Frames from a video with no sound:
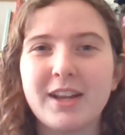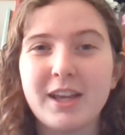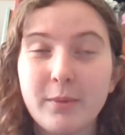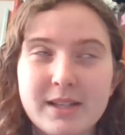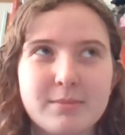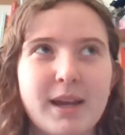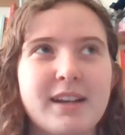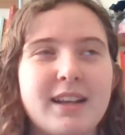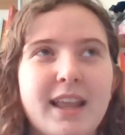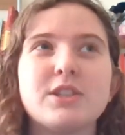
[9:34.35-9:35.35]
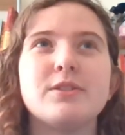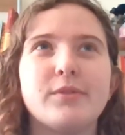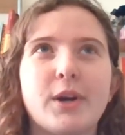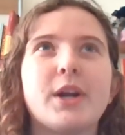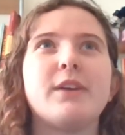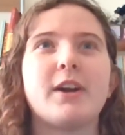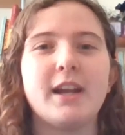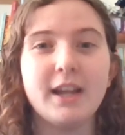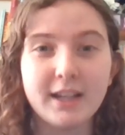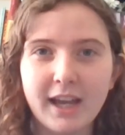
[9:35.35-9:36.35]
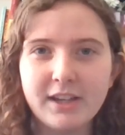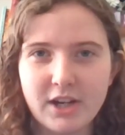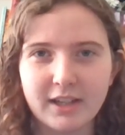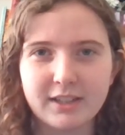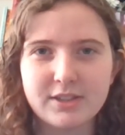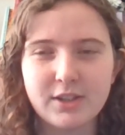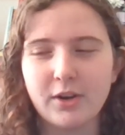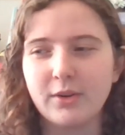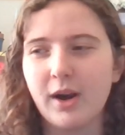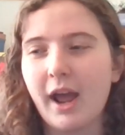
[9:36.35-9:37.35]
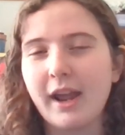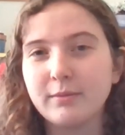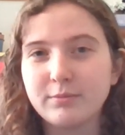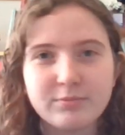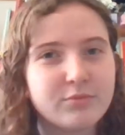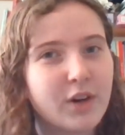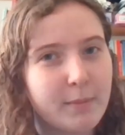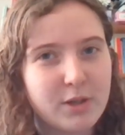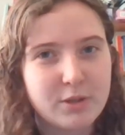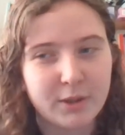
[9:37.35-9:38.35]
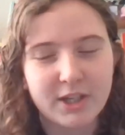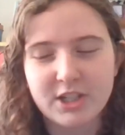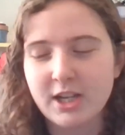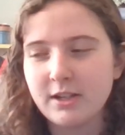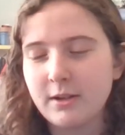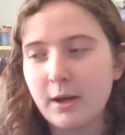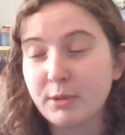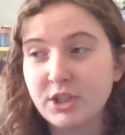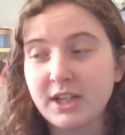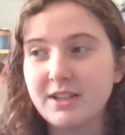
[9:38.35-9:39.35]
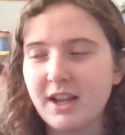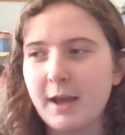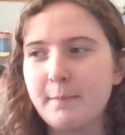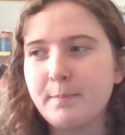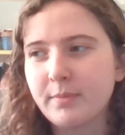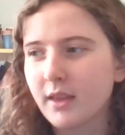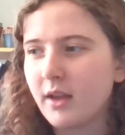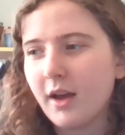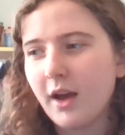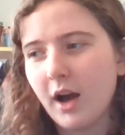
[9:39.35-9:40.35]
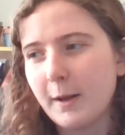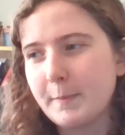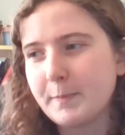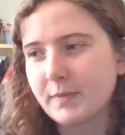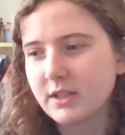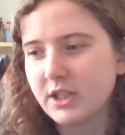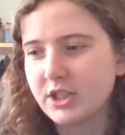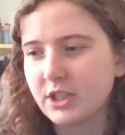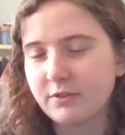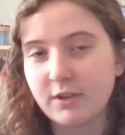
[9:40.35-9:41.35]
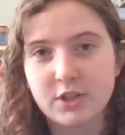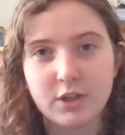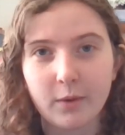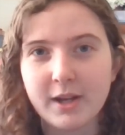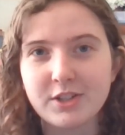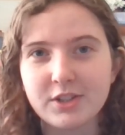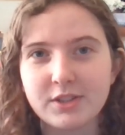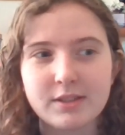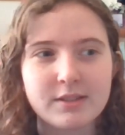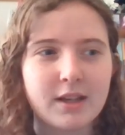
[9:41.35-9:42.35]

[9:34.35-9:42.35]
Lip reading: He always made lectures very, very engaging, so I very much appreciated him teaching differential equations.